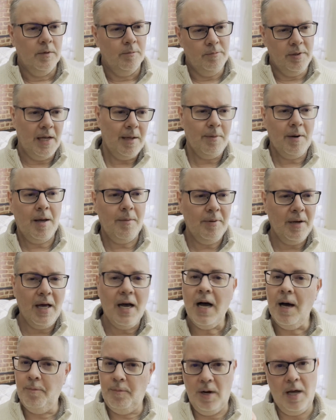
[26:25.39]
blah blah
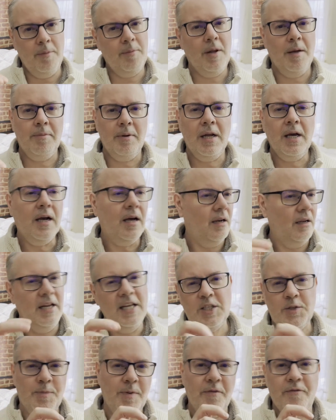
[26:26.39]
blah blah blah blah.
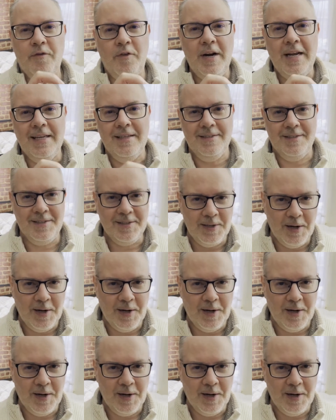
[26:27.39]
Let's be friends.